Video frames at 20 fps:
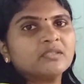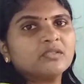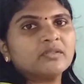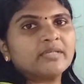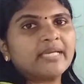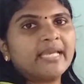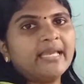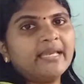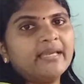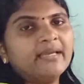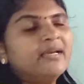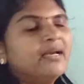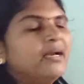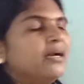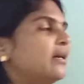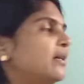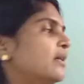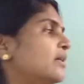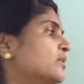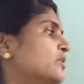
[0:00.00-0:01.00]
Okay,
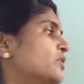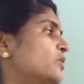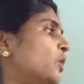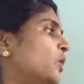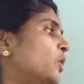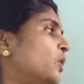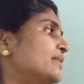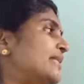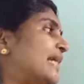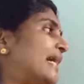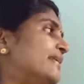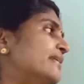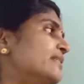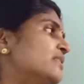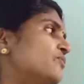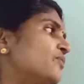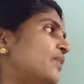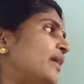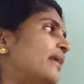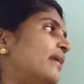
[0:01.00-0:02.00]
so that
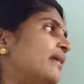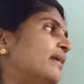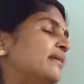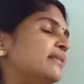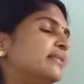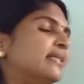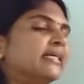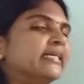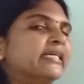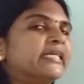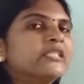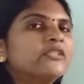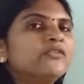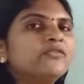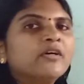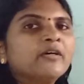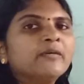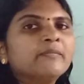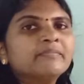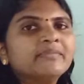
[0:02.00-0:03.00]
is why the
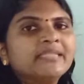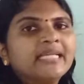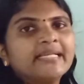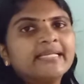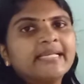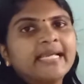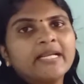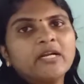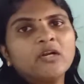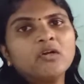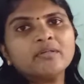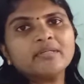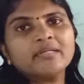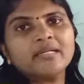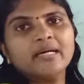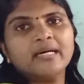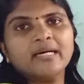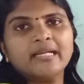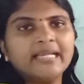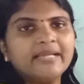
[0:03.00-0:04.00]
earthworm that cannot
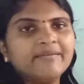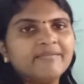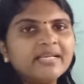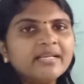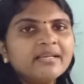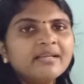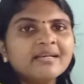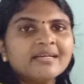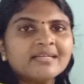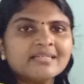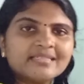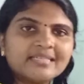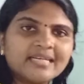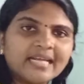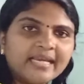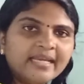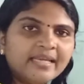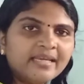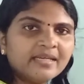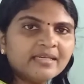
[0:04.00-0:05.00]
live in
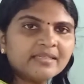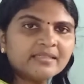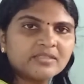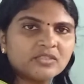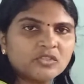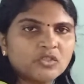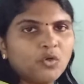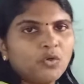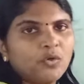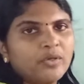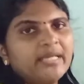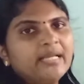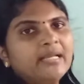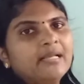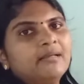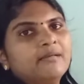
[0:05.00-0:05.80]
dry soil.